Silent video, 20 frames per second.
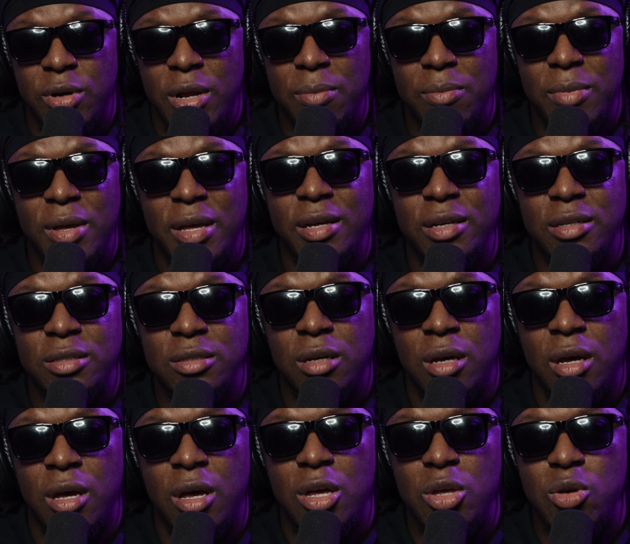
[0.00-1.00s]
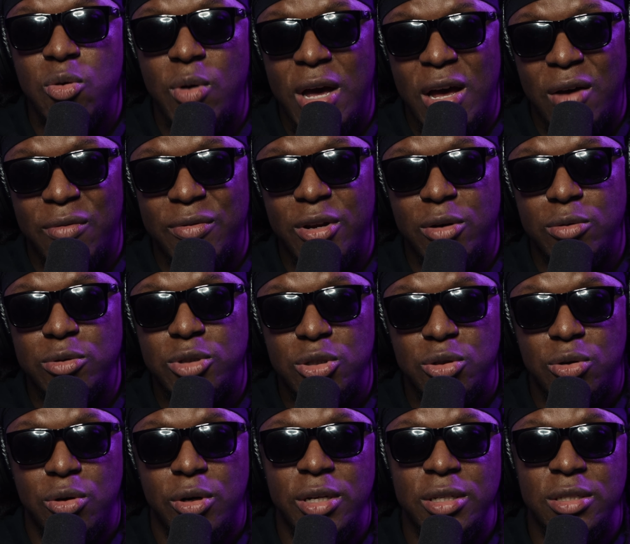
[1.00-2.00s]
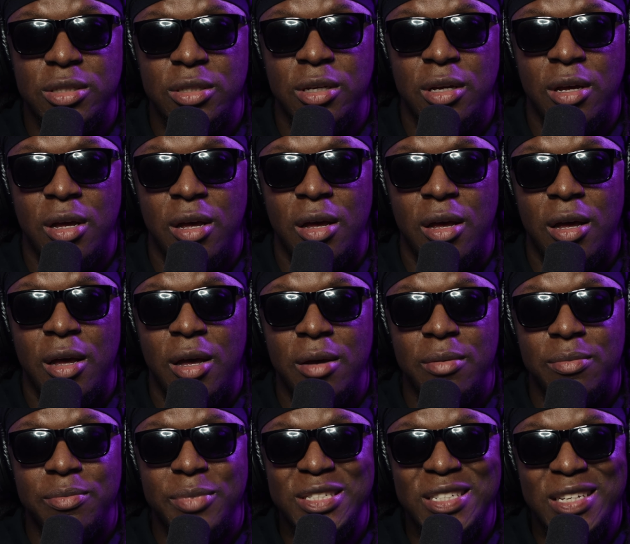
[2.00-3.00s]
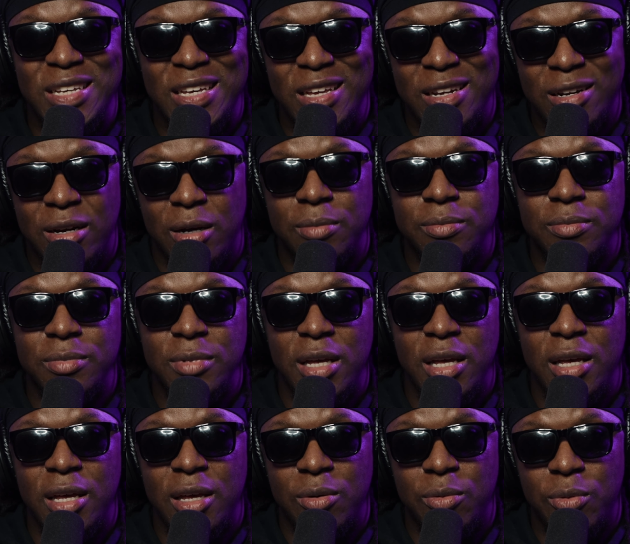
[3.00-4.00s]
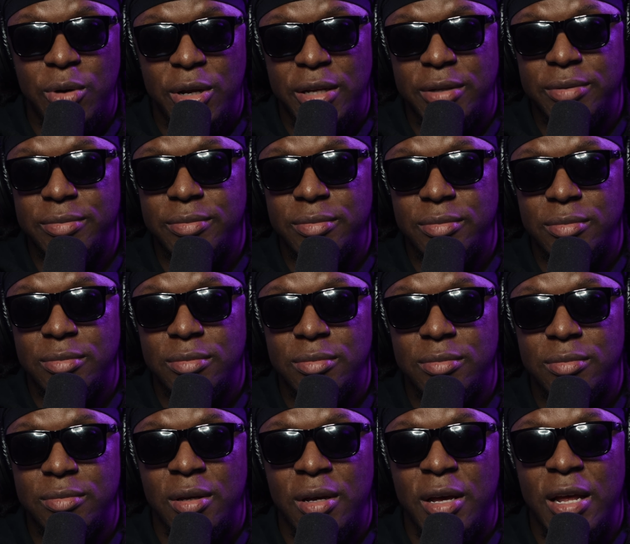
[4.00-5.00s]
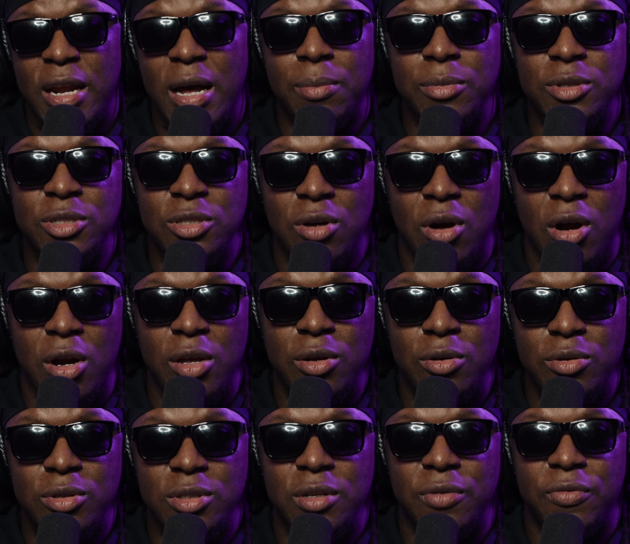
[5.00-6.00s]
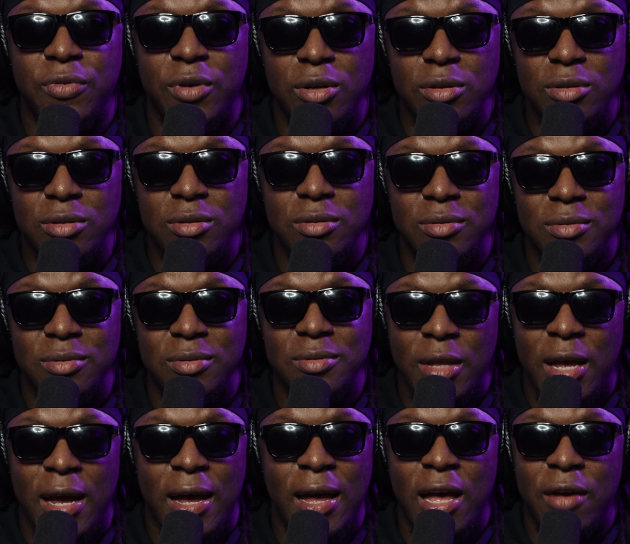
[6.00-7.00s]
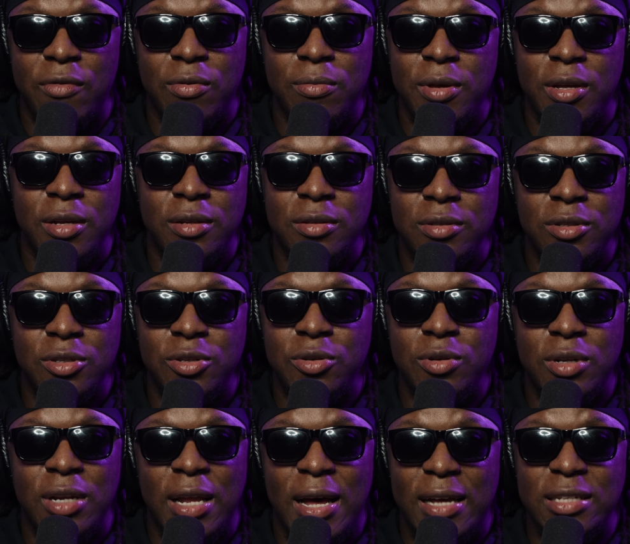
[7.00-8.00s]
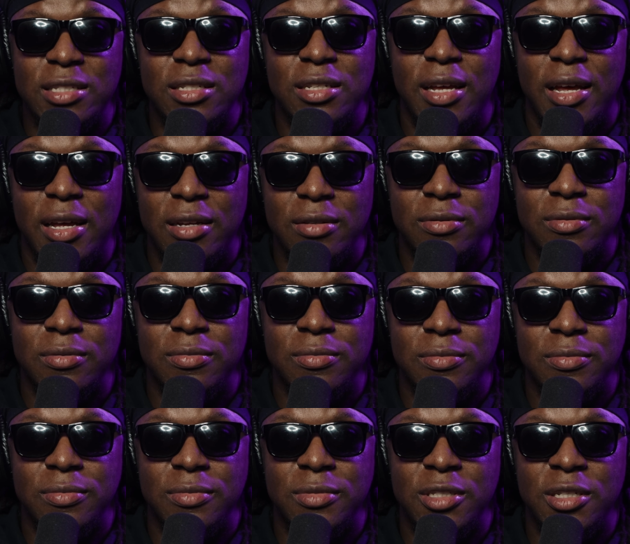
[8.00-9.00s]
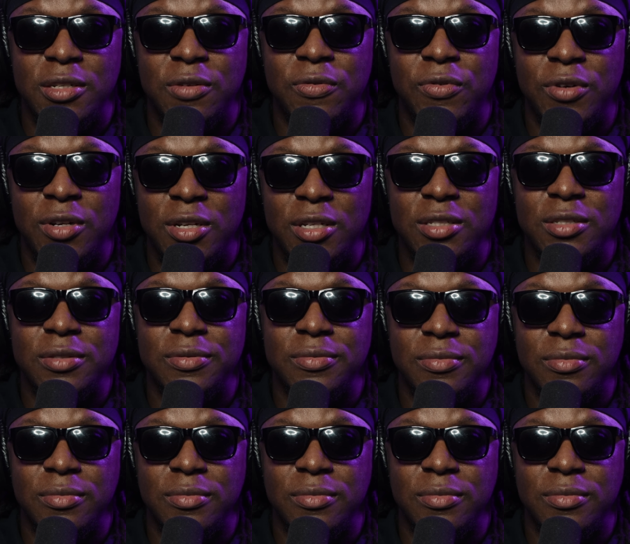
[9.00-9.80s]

that means you have no choice but to get up and get with it. And I'm going to start using it first. I haven't been utilizing that to the fullest.